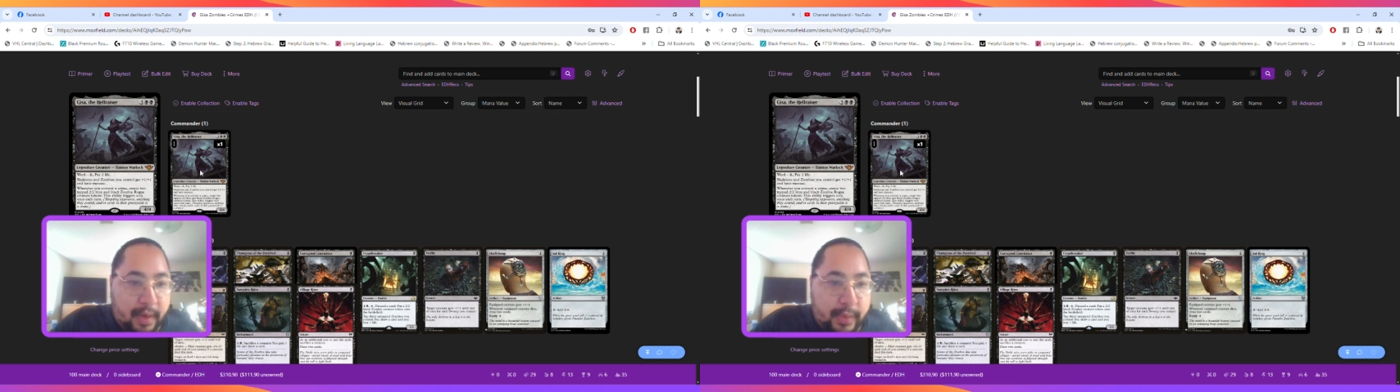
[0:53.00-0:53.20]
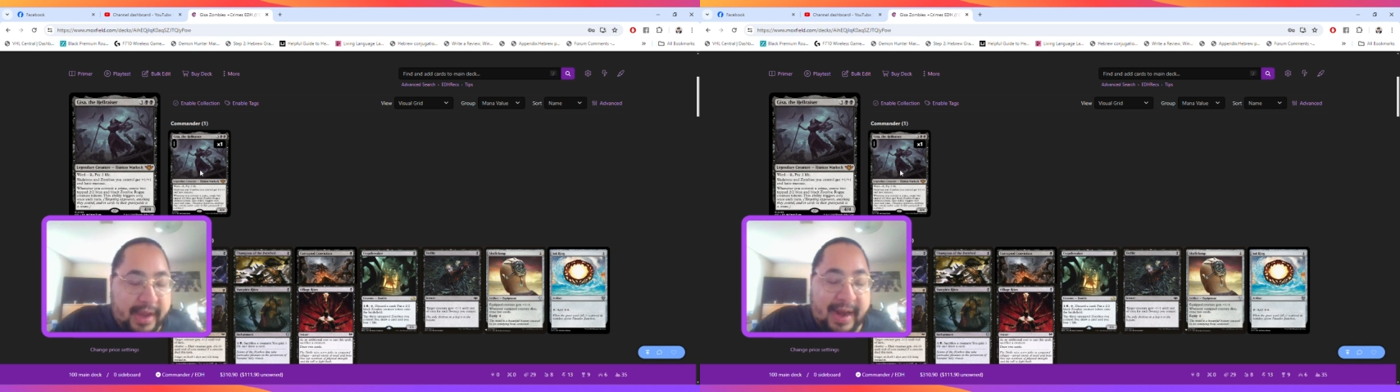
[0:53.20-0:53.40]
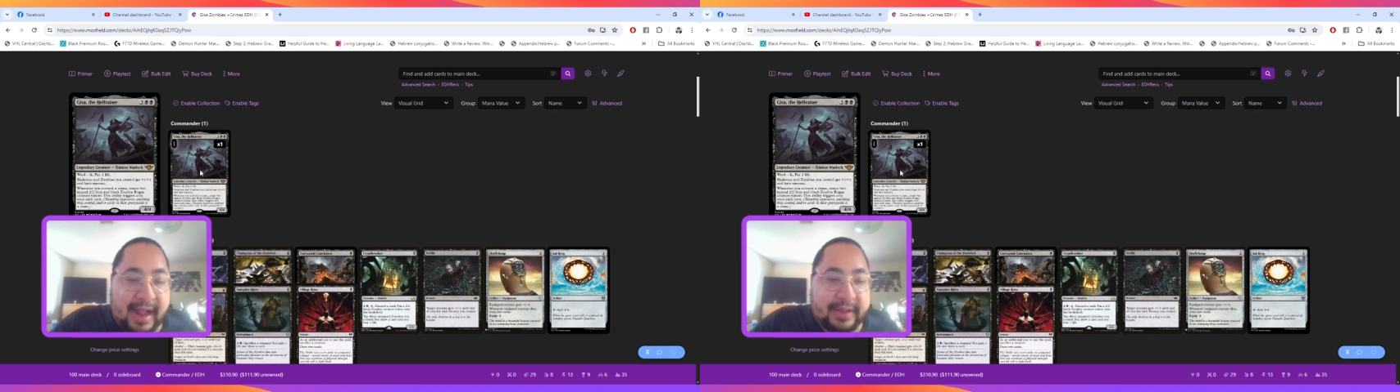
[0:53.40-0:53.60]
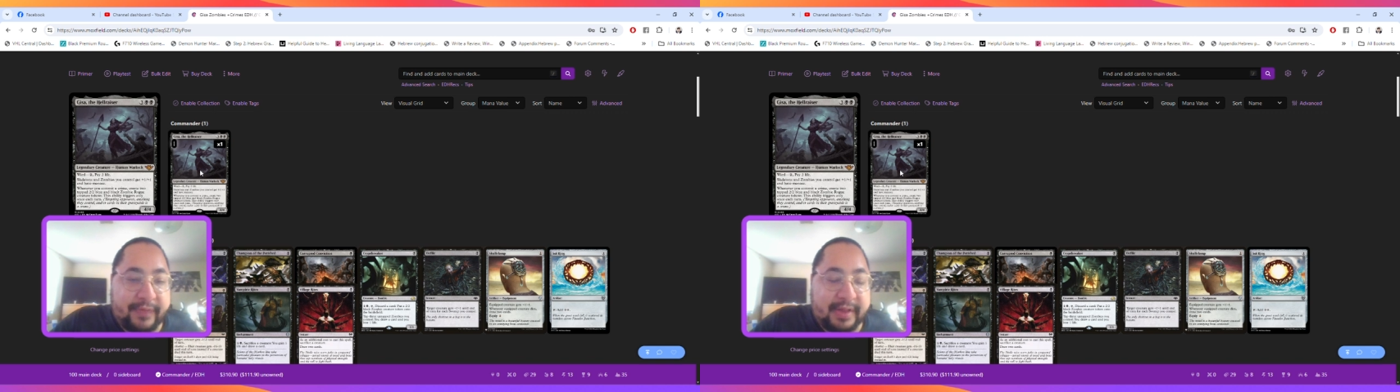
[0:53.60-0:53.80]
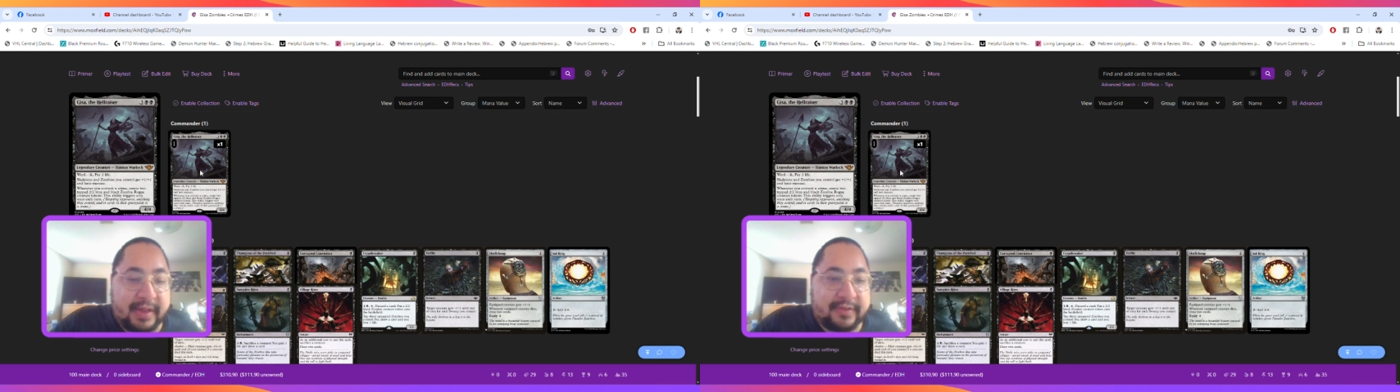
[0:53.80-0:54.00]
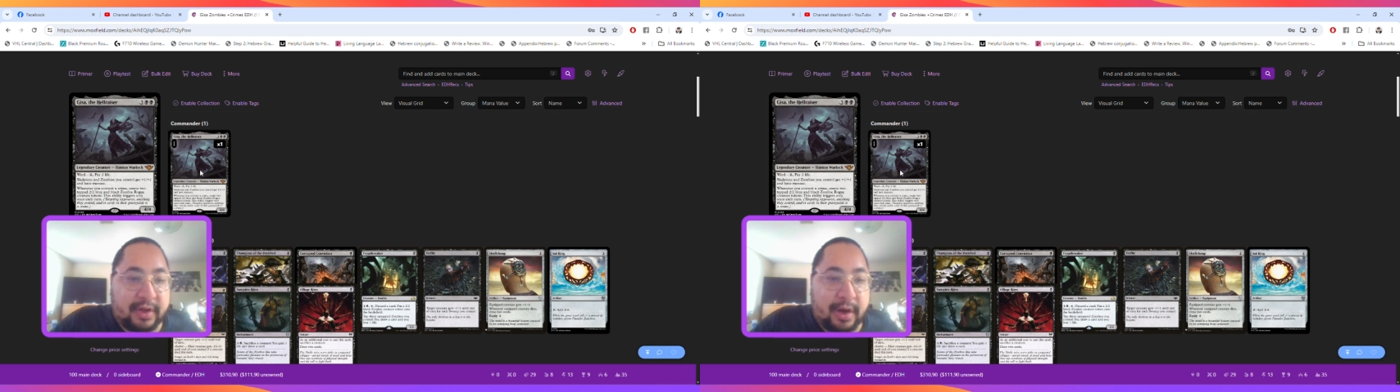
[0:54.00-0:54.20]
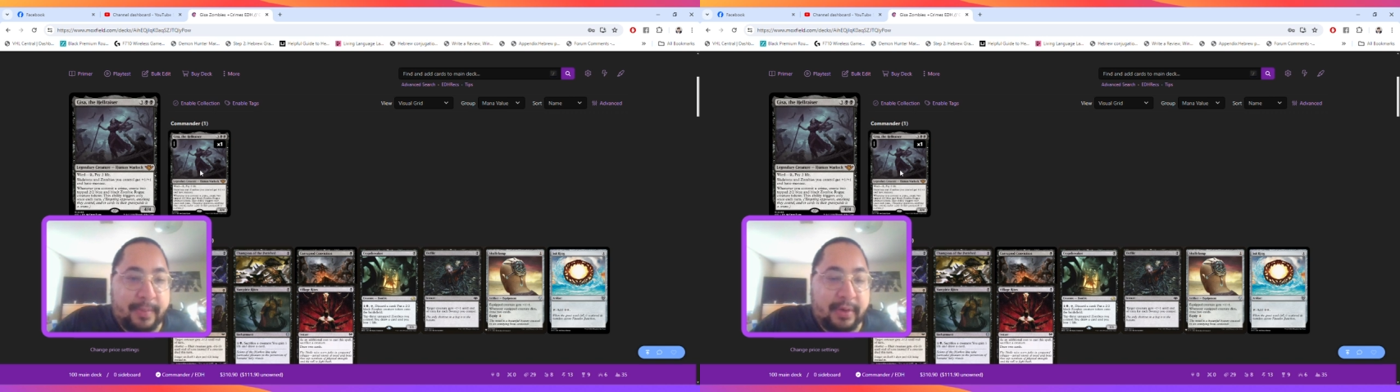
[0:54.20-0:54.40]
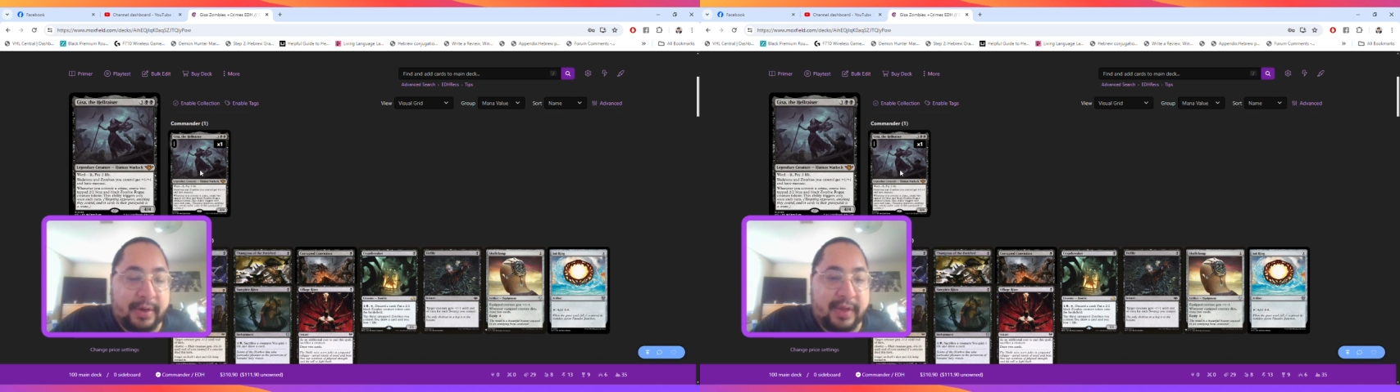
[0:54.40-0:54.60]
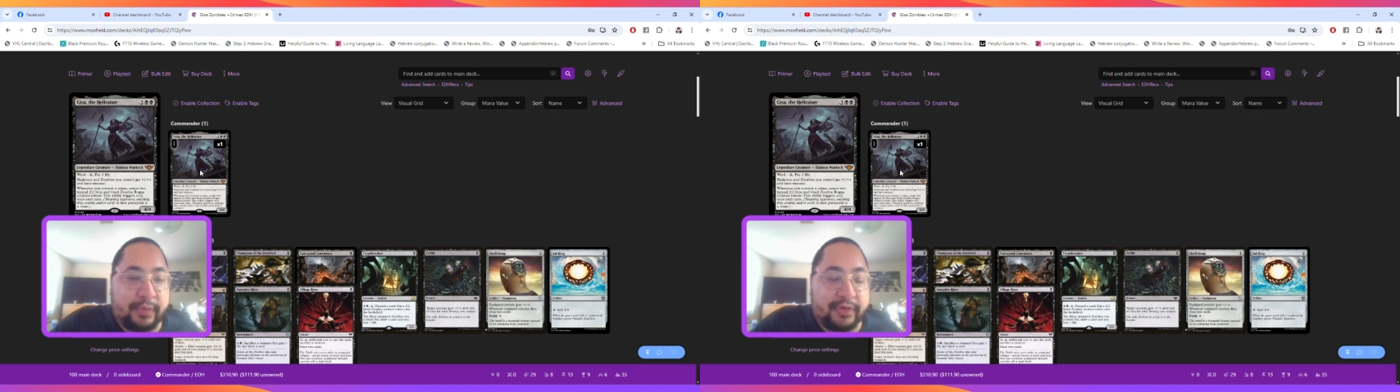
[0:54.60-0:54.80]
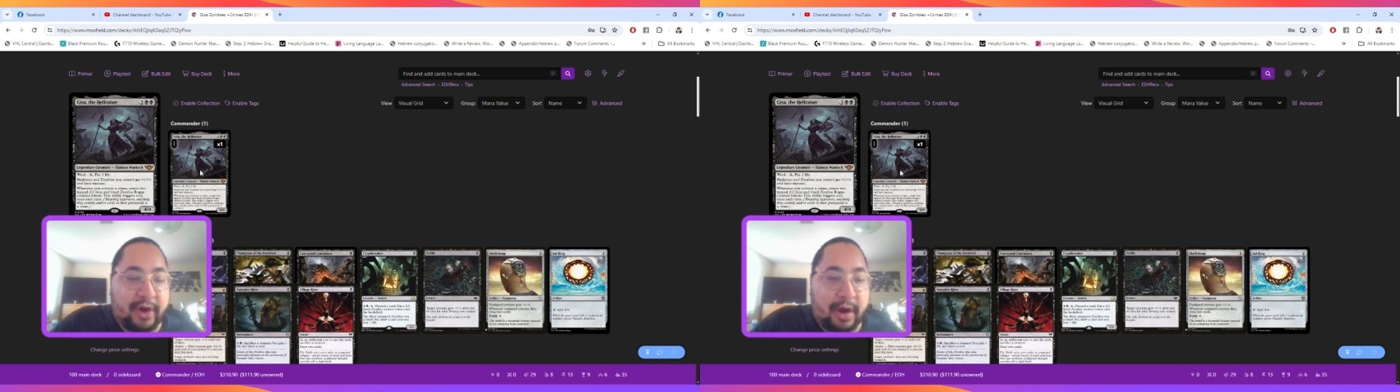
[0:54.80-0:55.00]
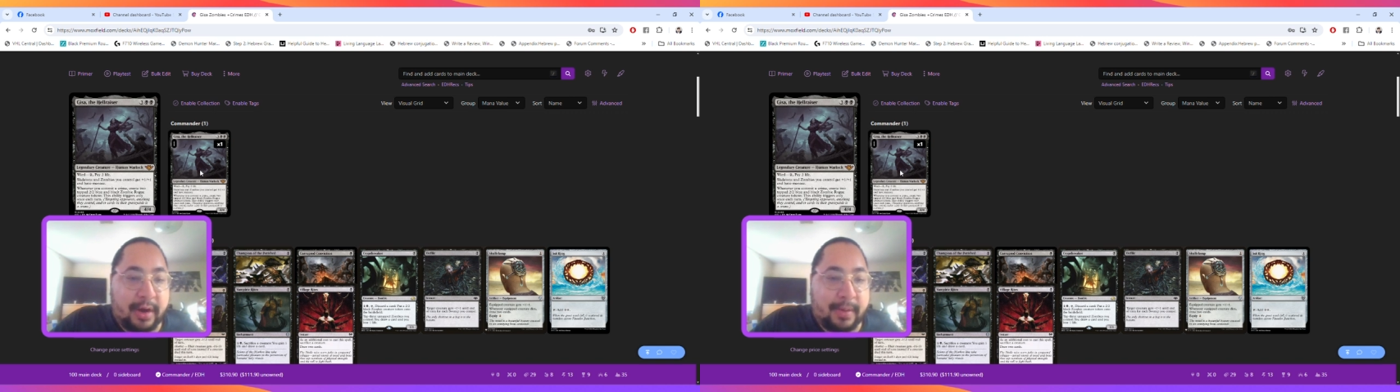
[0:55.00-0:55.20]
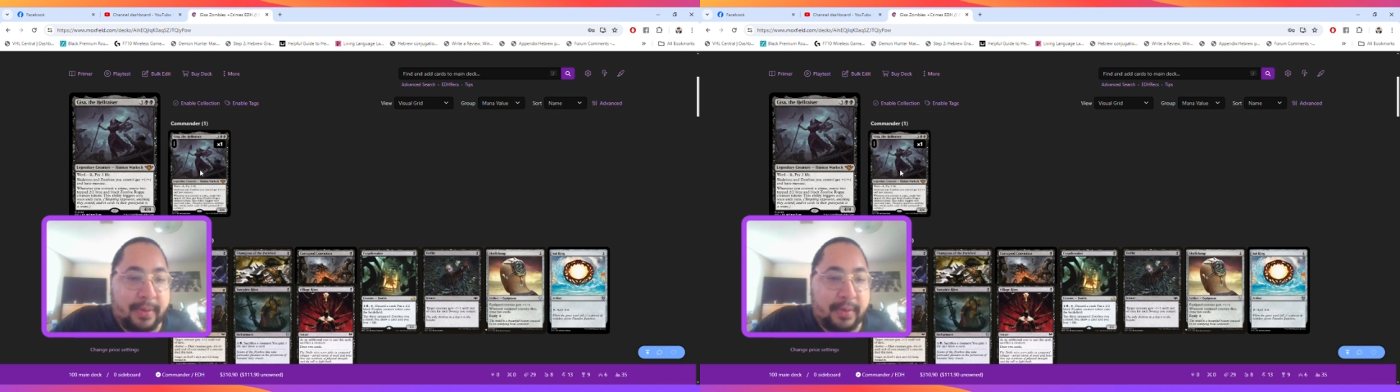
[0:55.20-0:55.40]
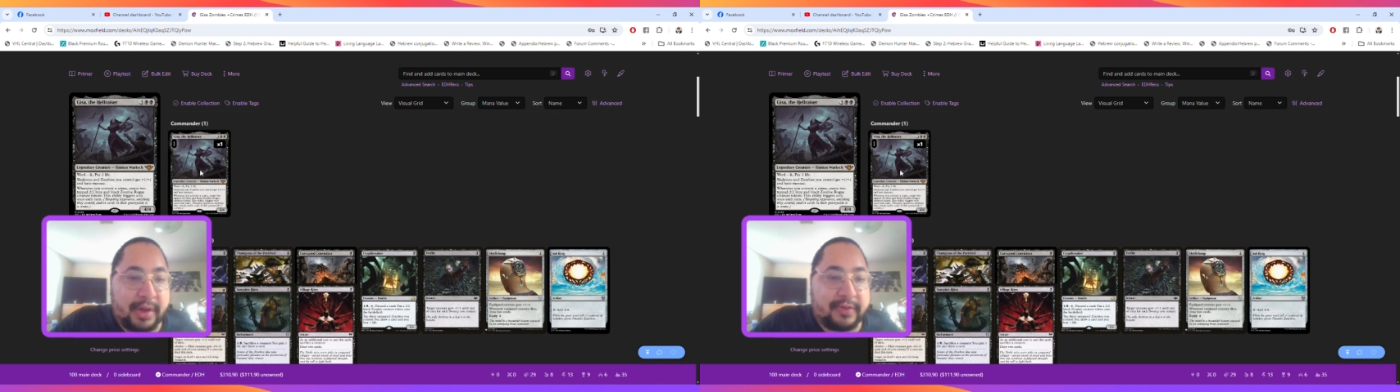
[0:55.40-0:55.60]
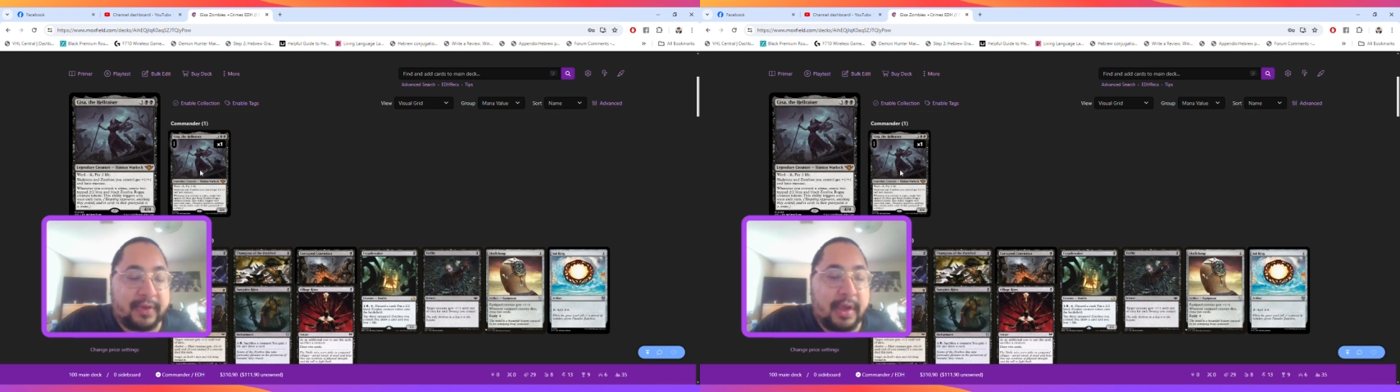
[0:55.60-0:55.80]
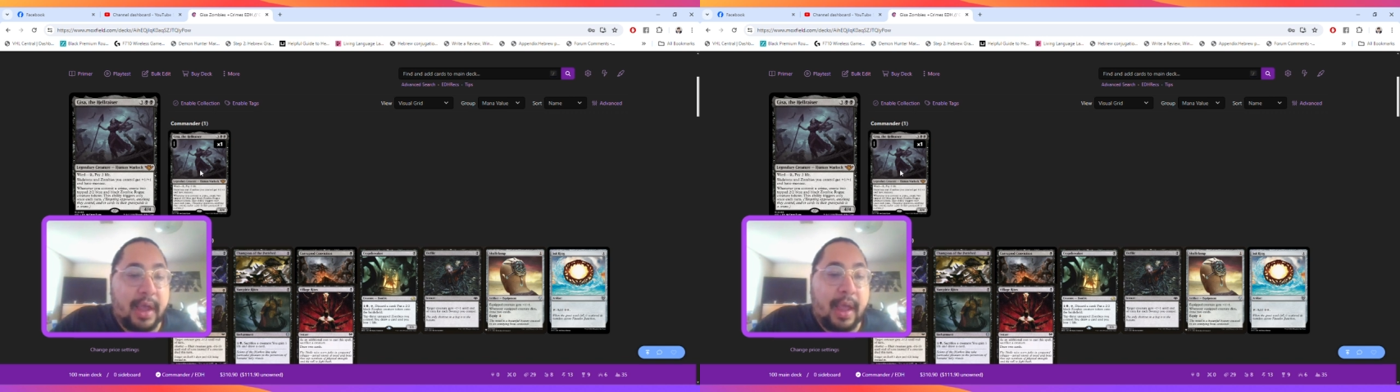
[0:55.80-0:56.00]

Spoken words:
we can activate this on our ability if we target our opponents,